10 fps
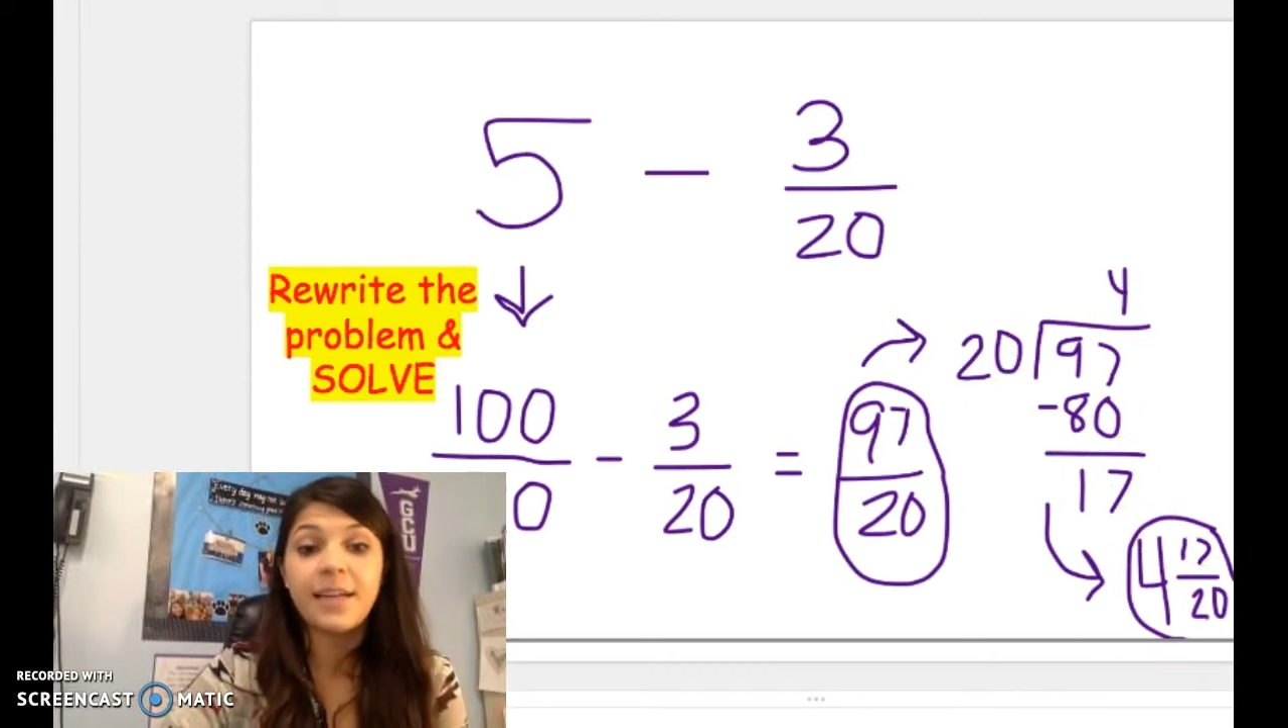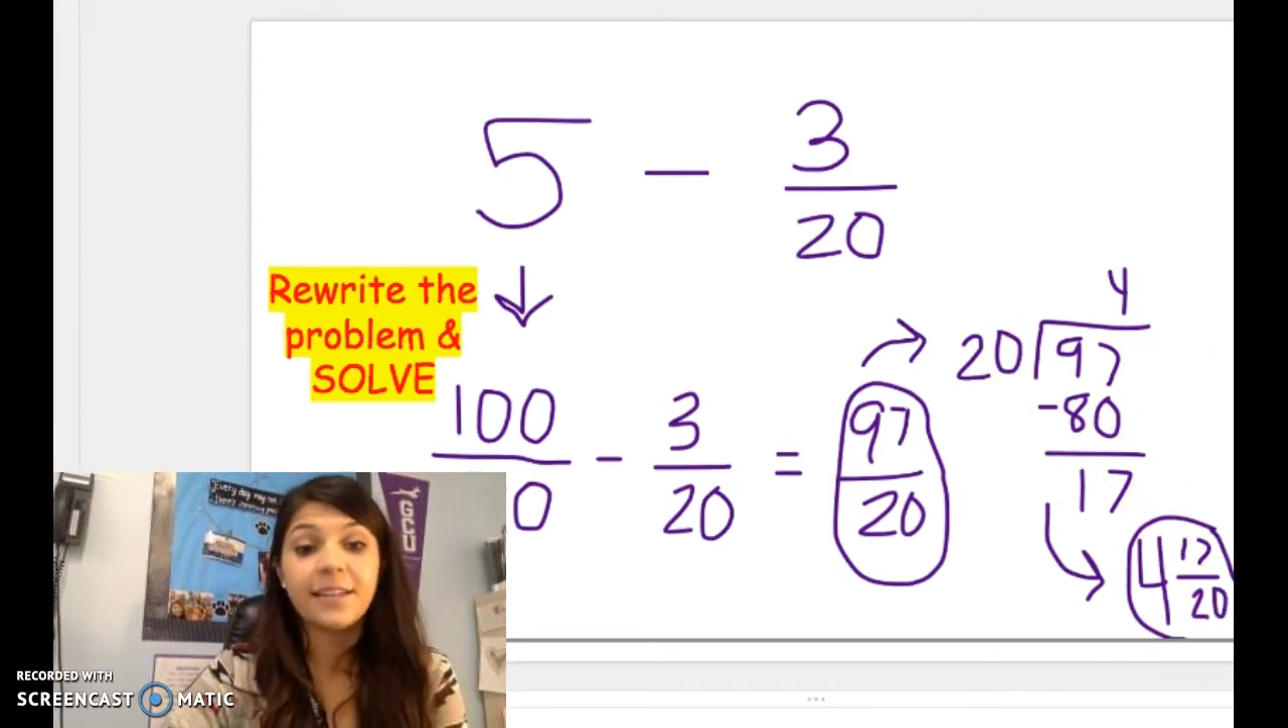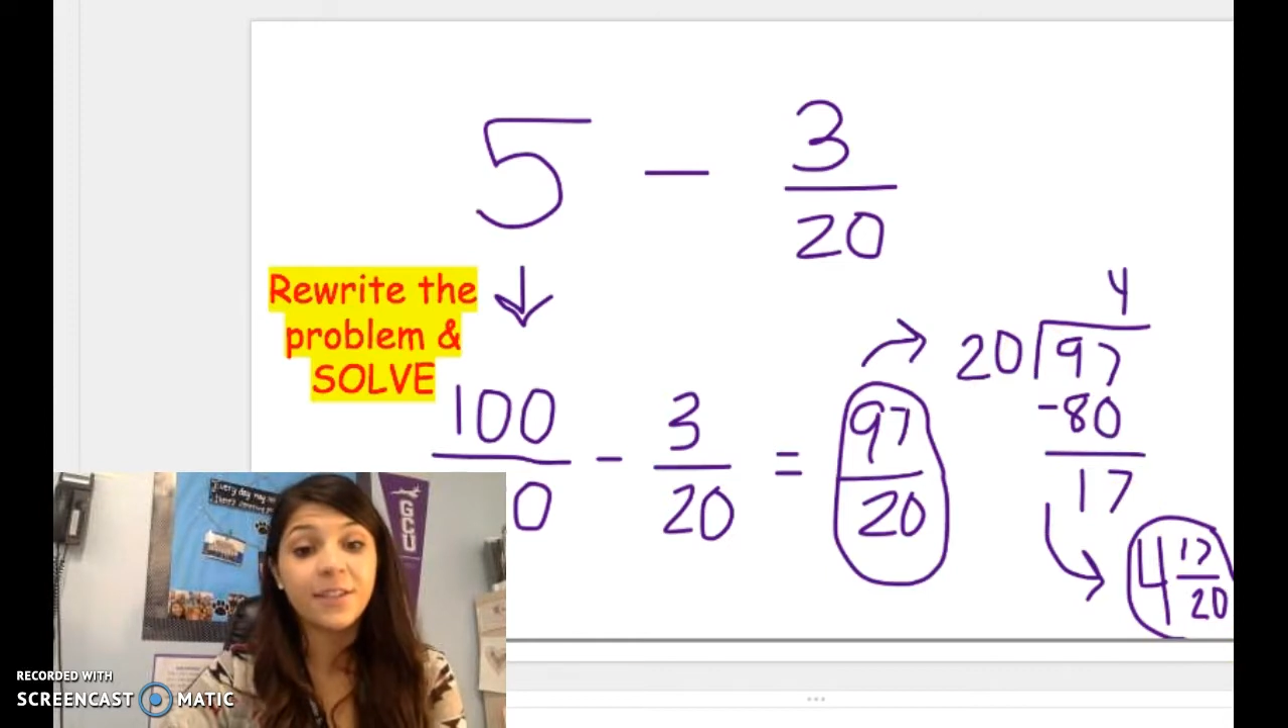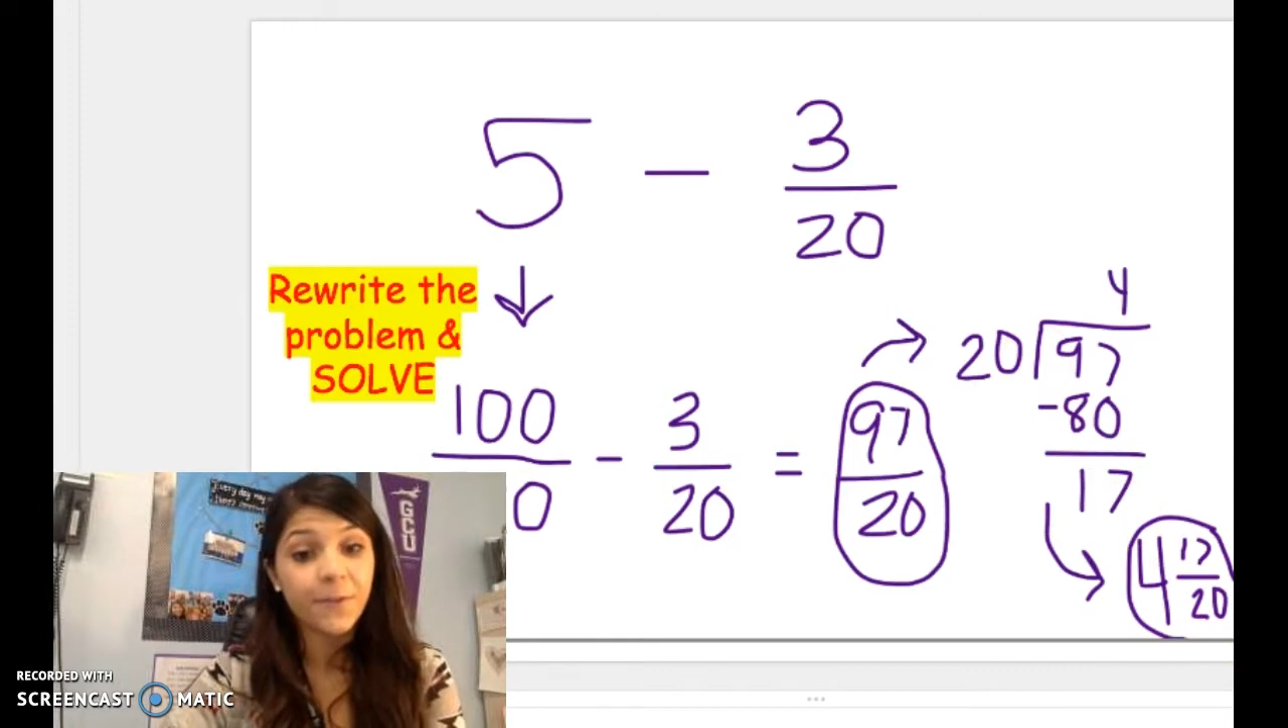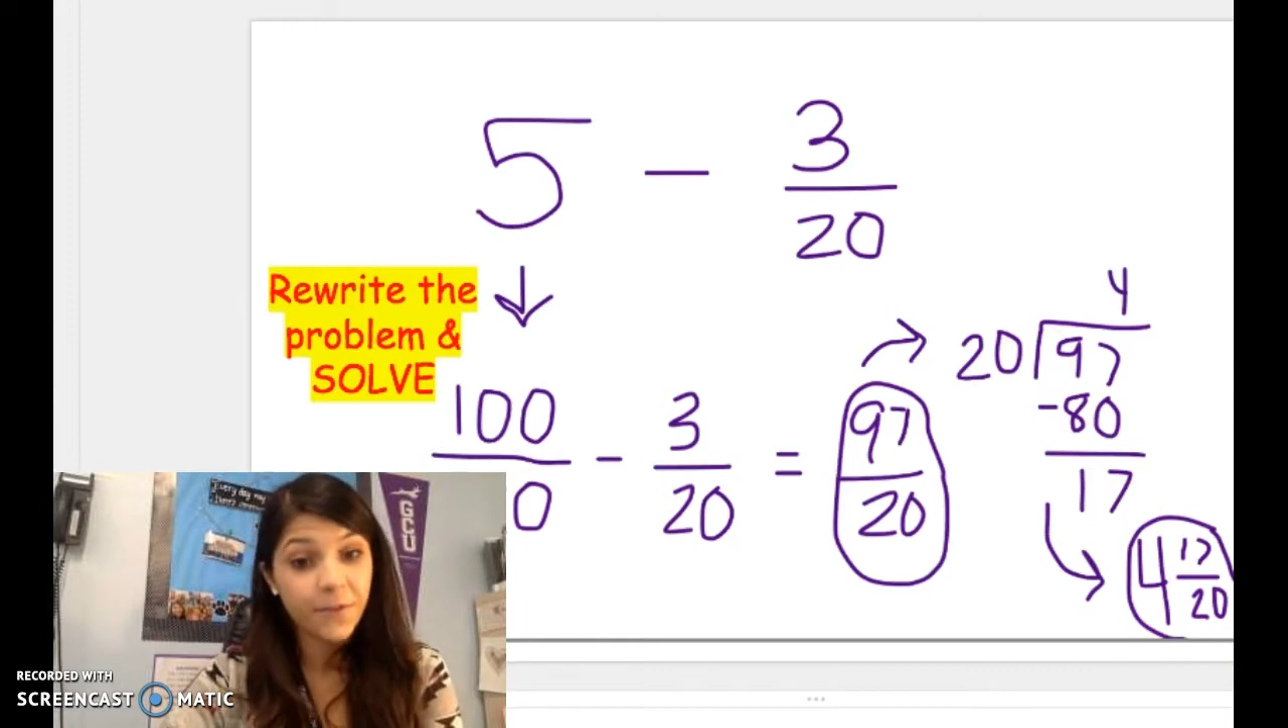
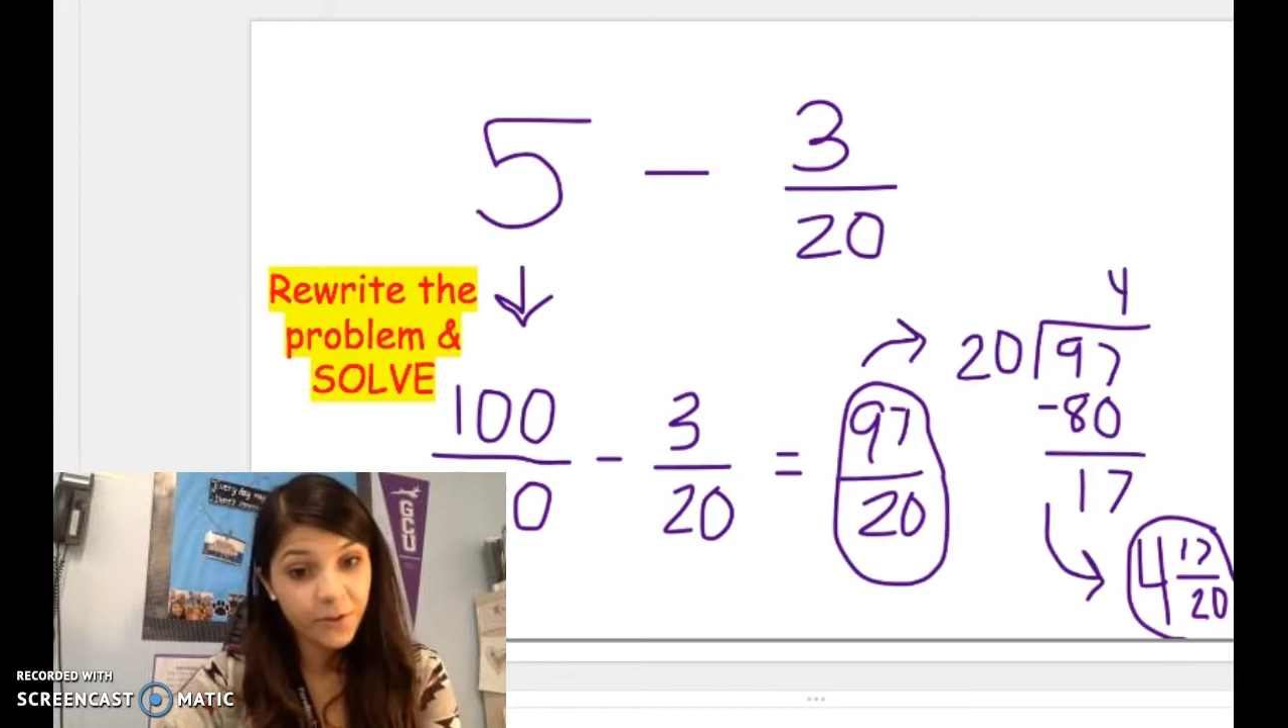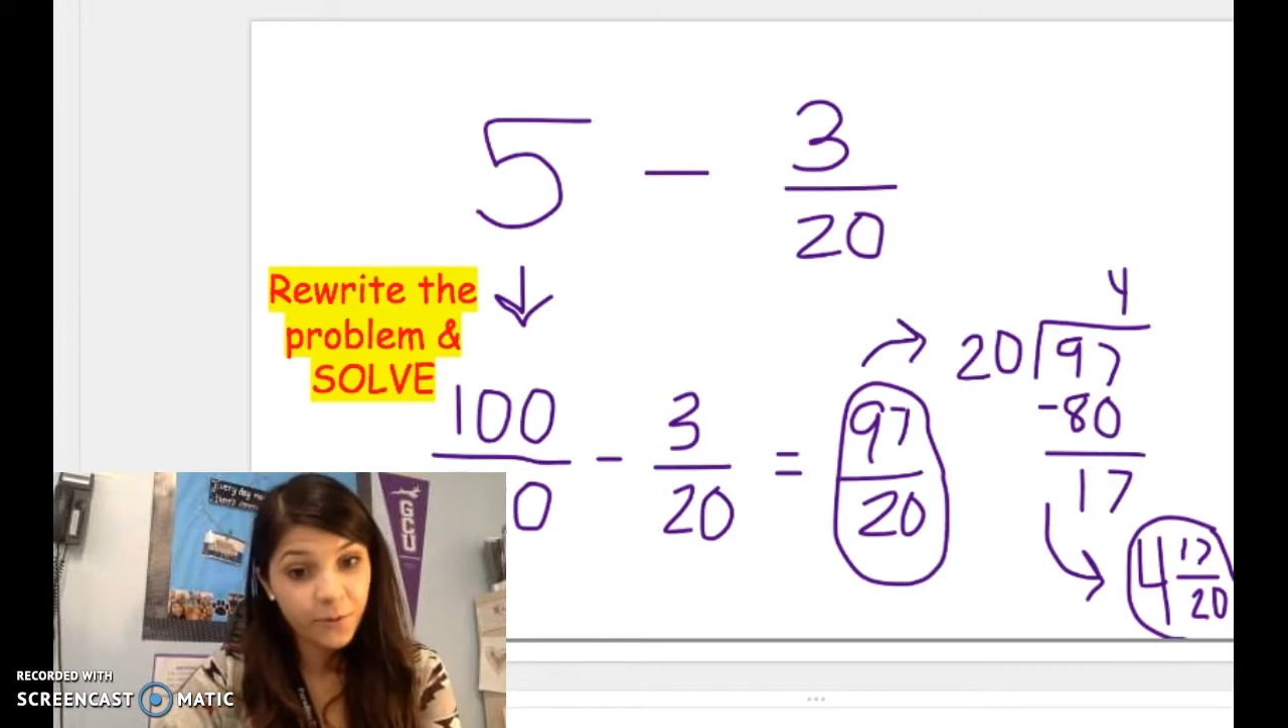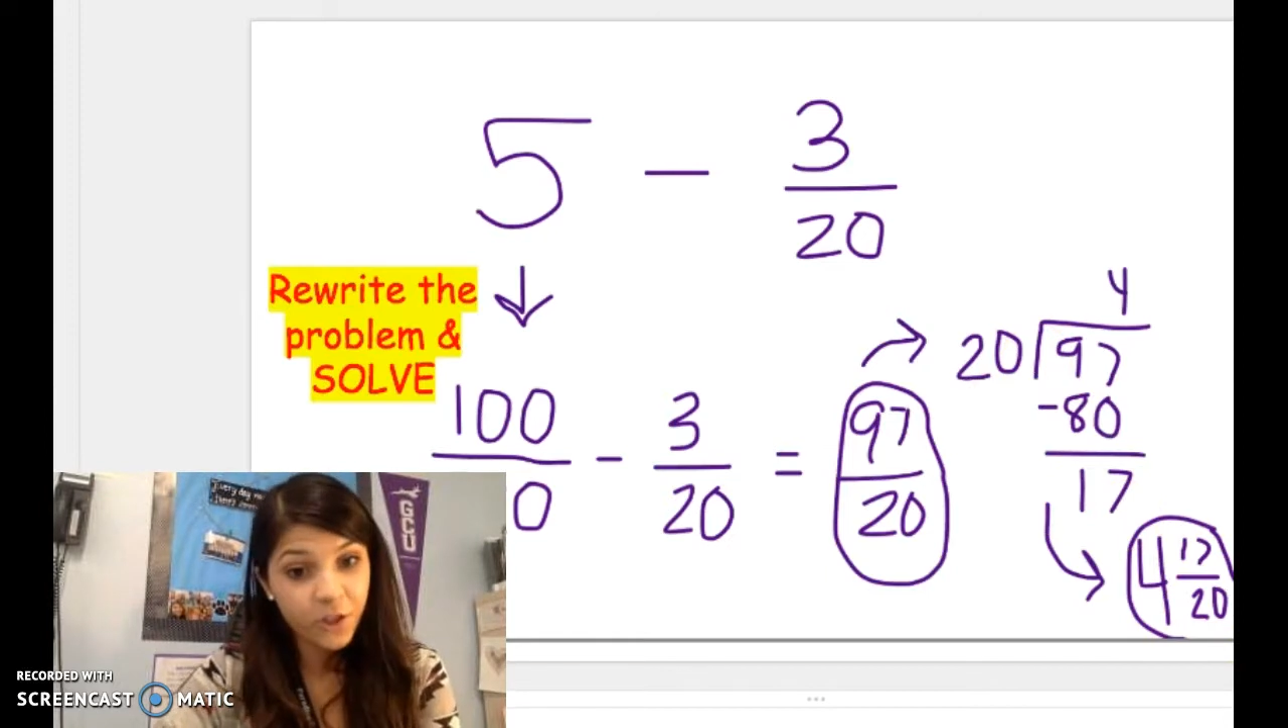answer for this